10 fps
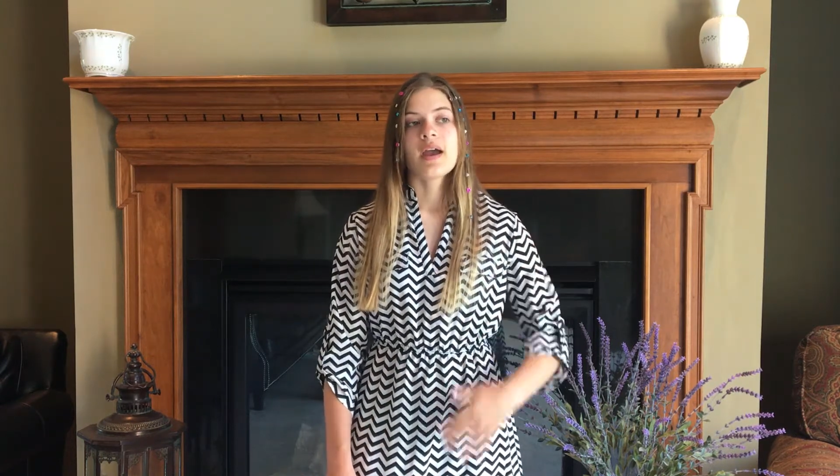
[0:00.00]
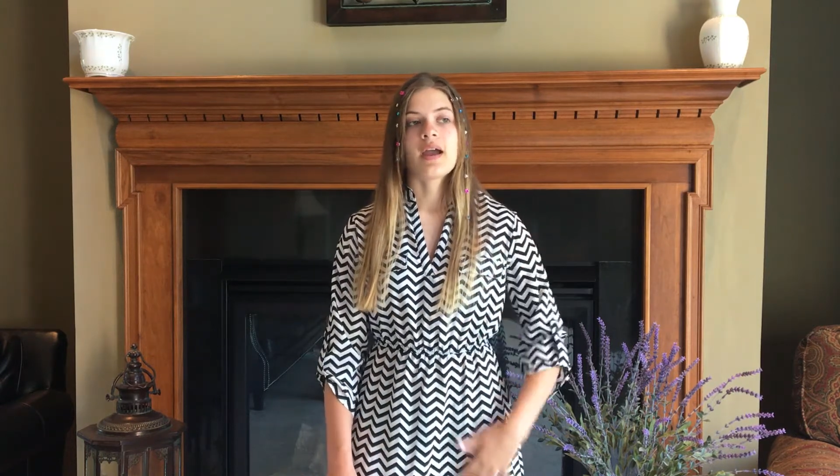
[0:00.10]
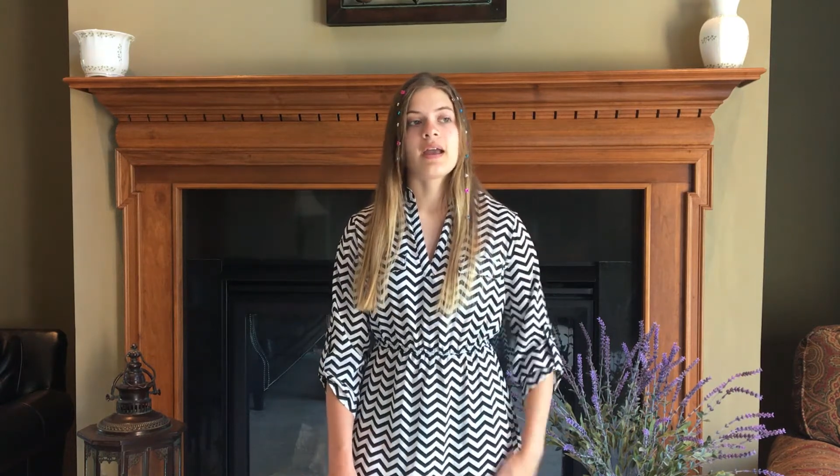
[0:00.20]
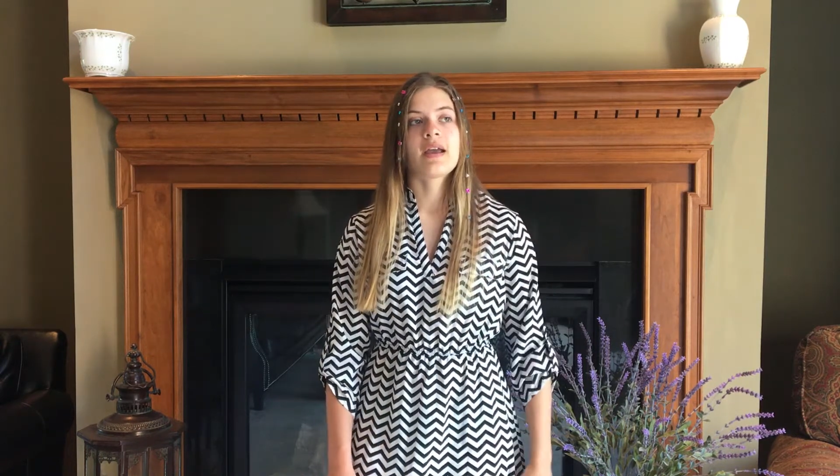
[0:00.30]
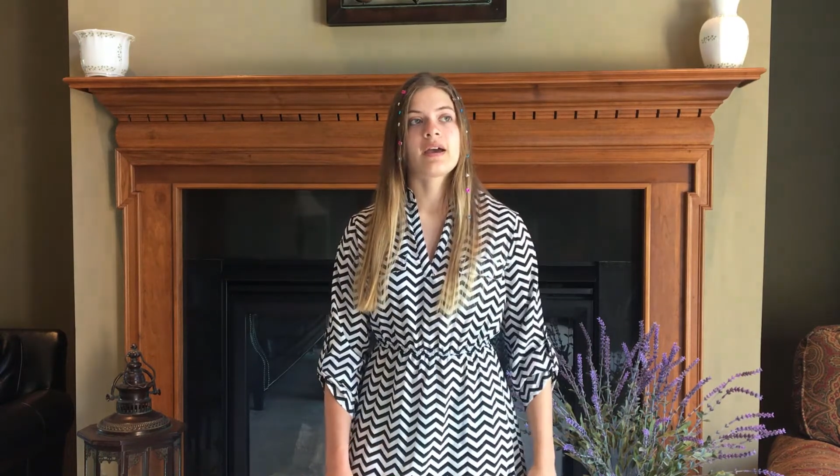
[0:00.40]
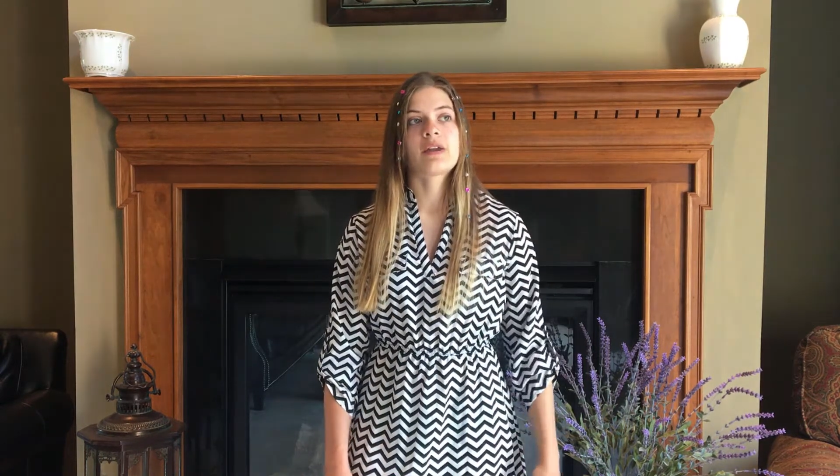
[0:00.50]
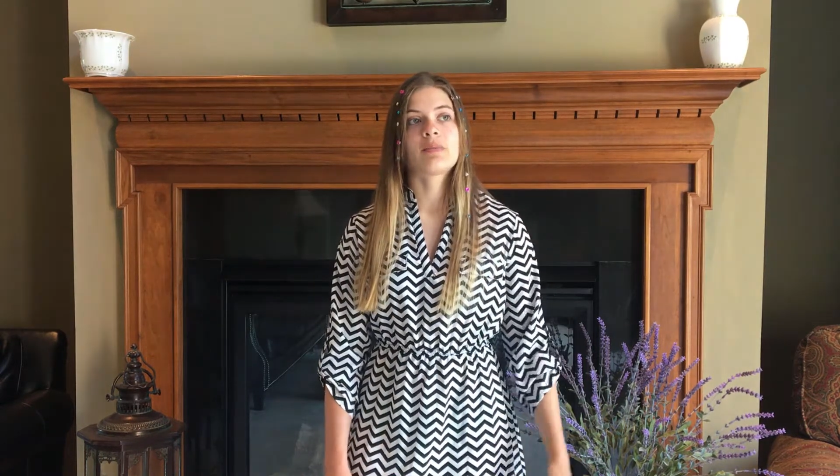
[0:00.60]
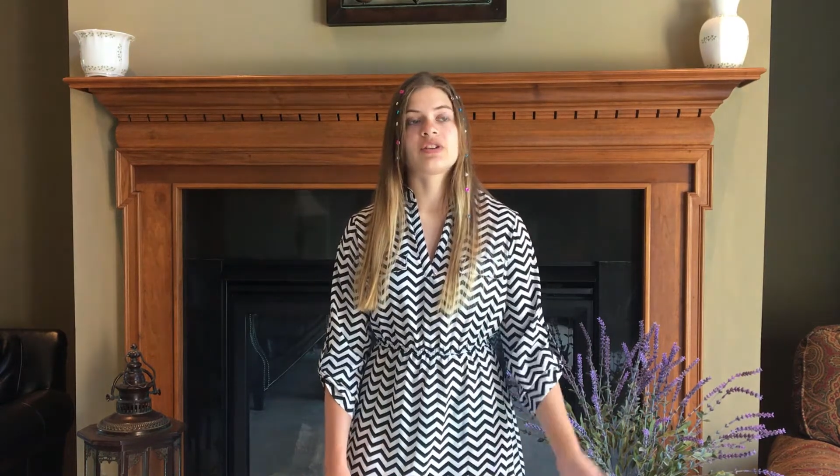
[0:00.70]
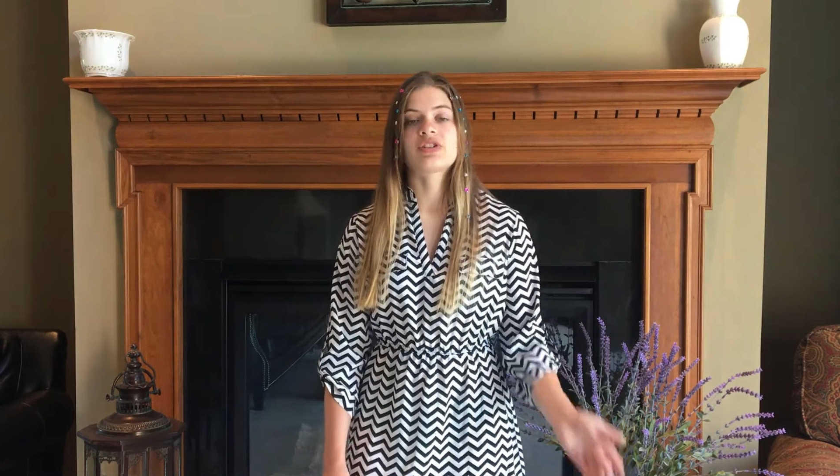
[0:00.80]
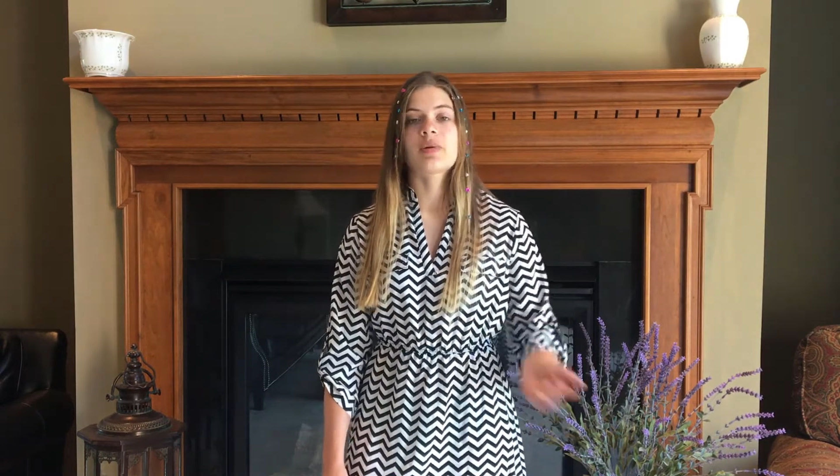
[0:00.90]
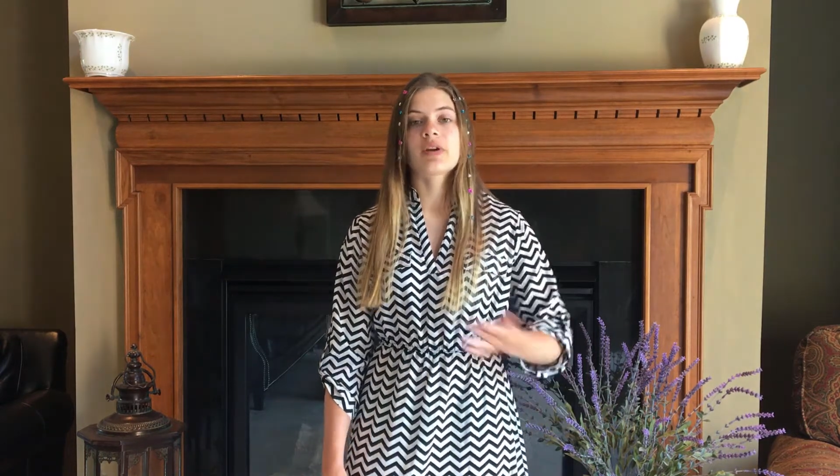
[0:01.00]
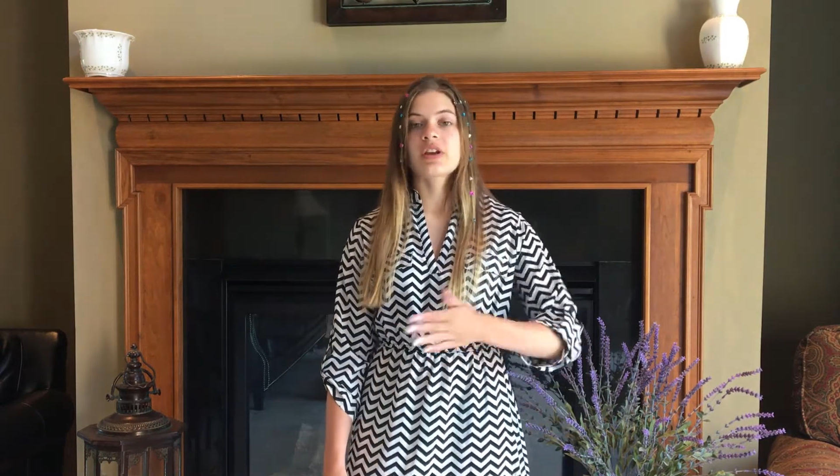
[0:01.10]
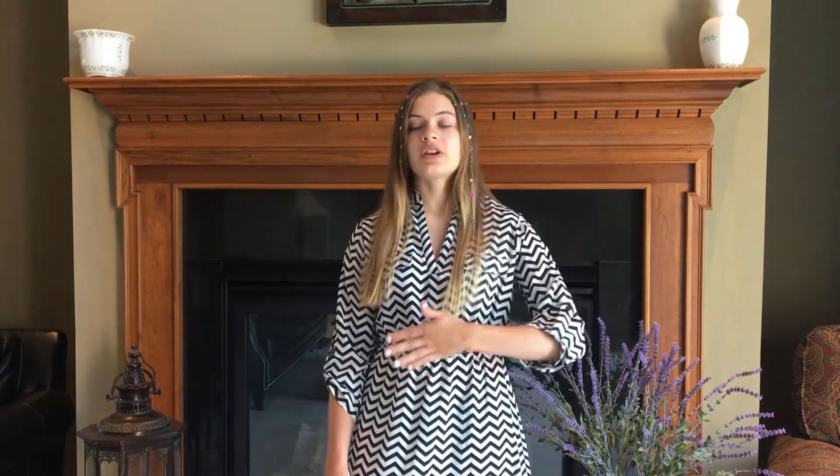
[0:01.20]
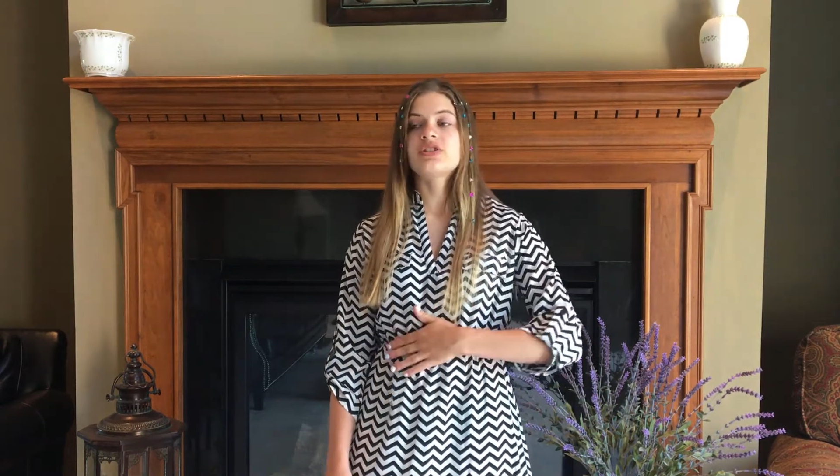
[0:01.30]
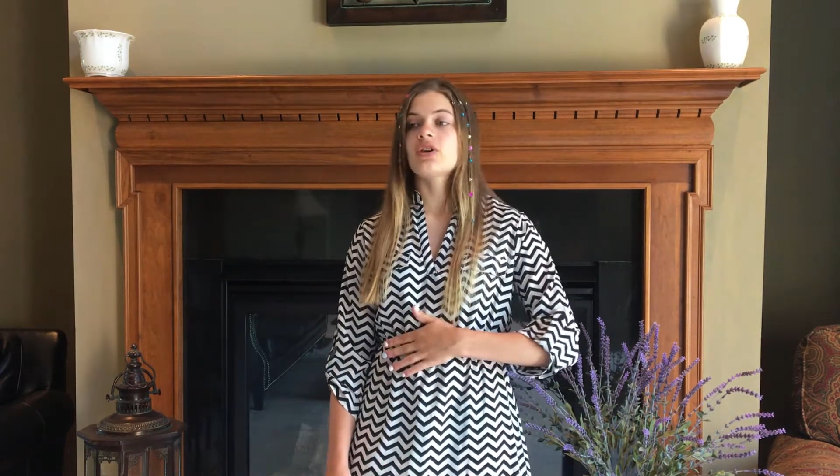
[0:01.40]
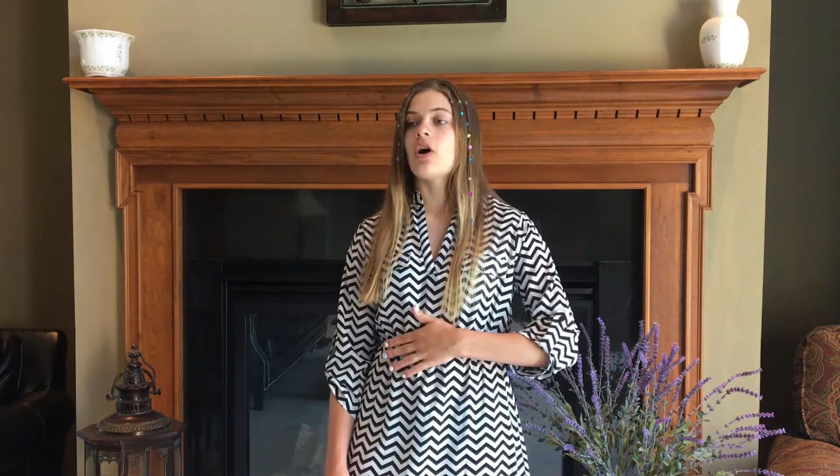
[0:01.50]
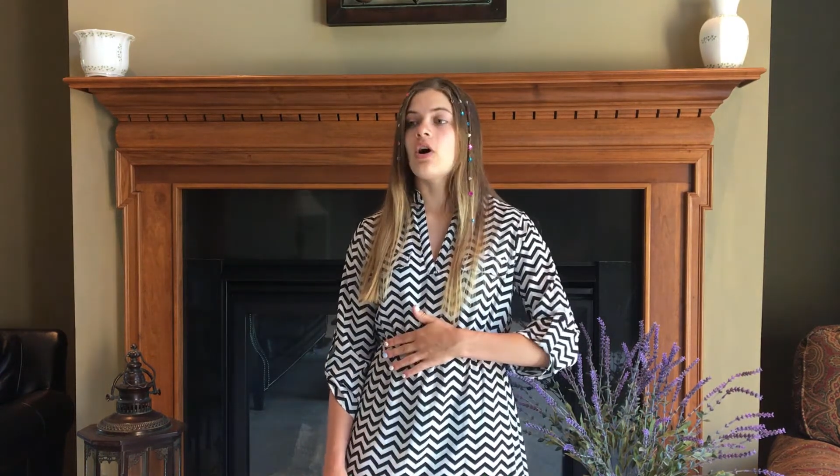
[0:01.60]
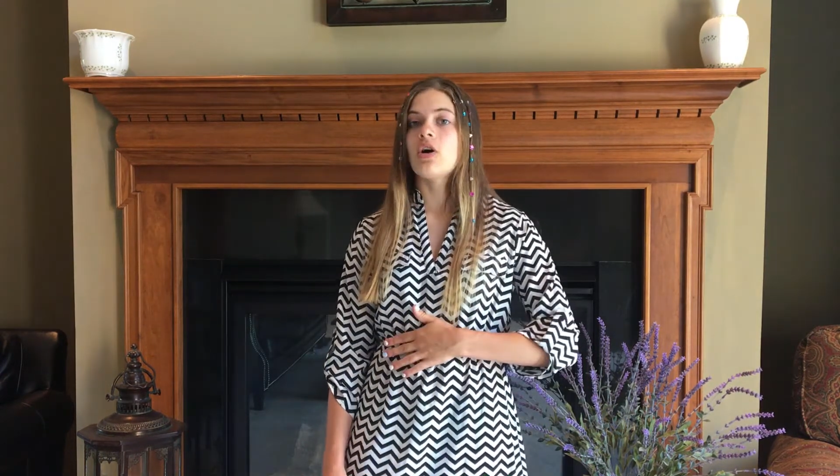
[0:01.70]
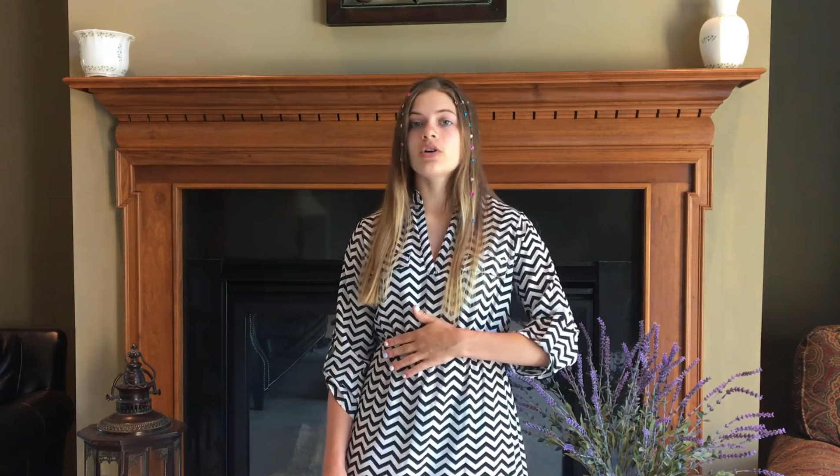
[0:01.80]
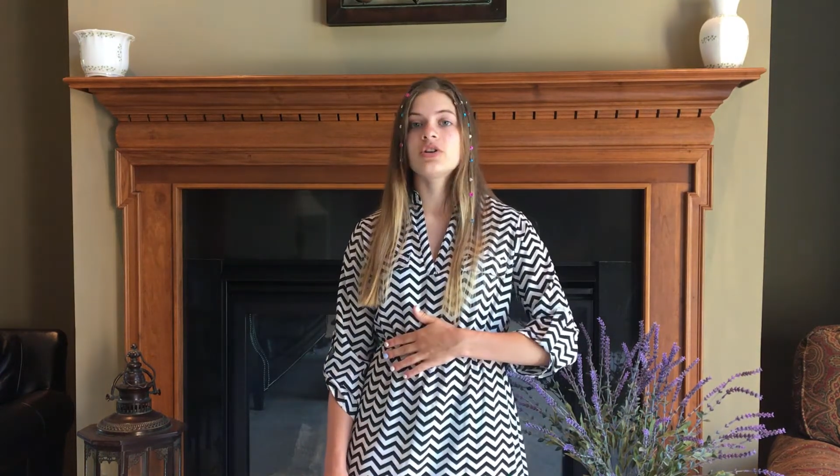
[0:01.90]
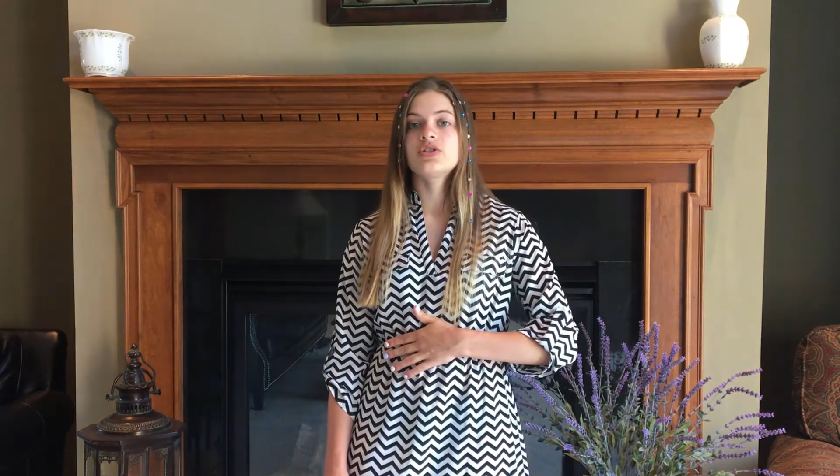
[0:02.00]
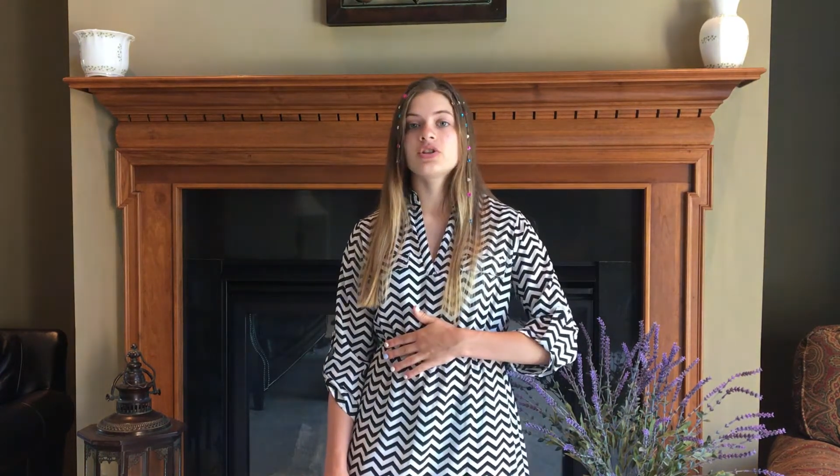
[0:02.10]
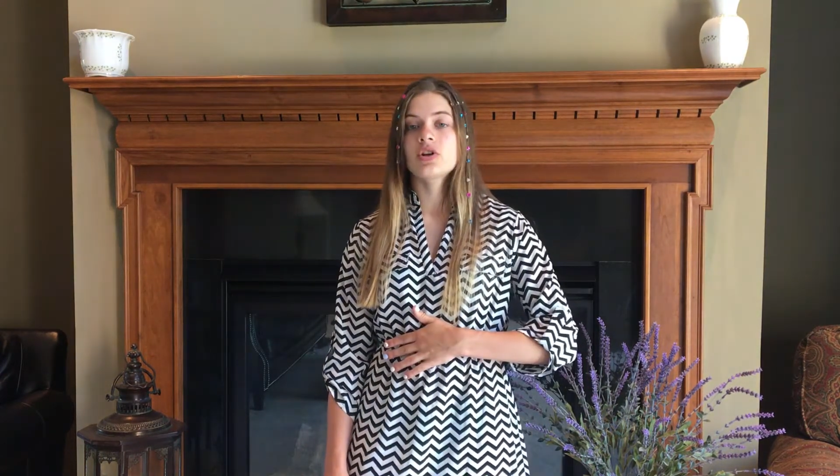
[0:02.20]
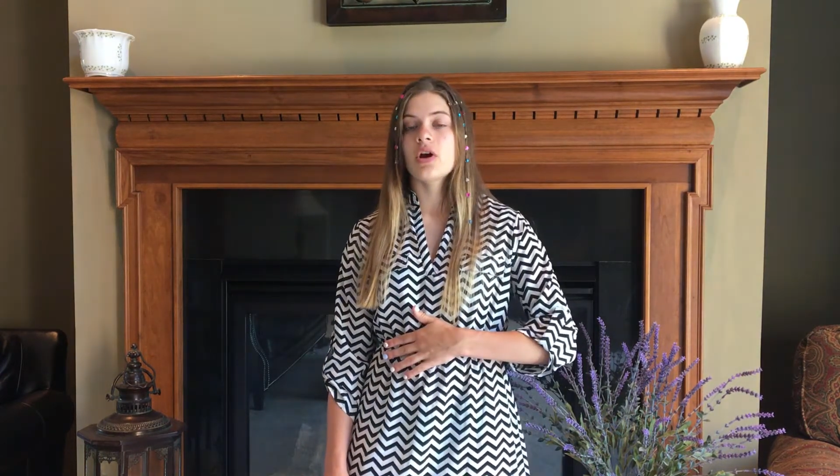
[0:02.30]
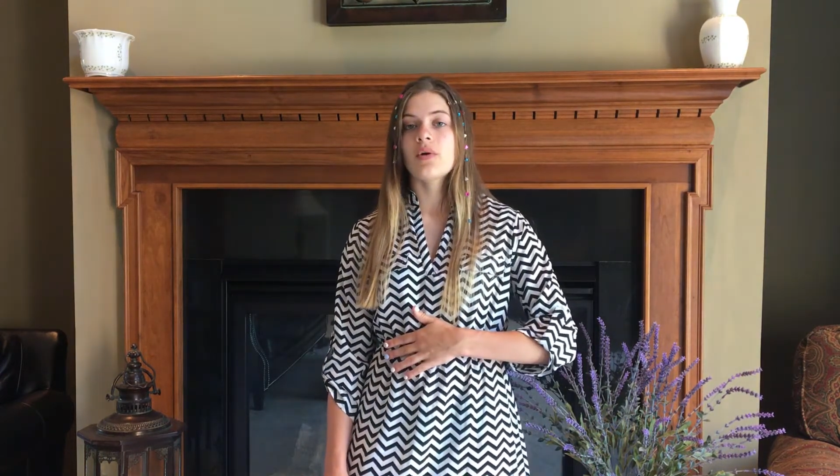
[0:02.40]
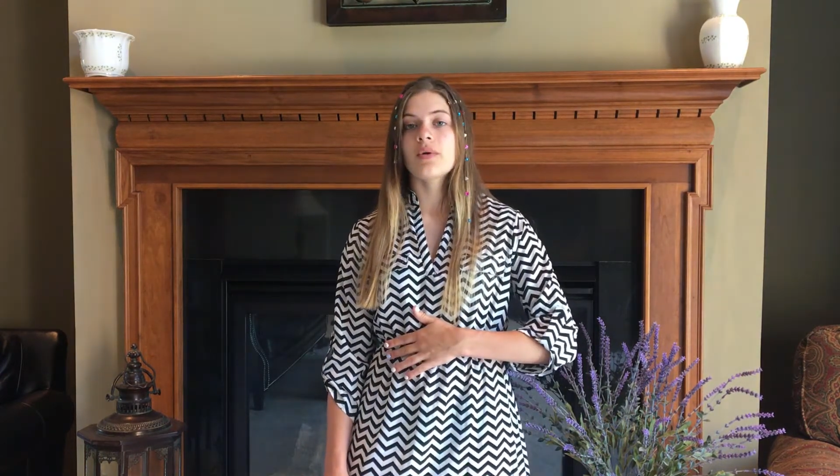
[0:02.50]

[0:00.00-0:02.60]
and my stomach is all good to go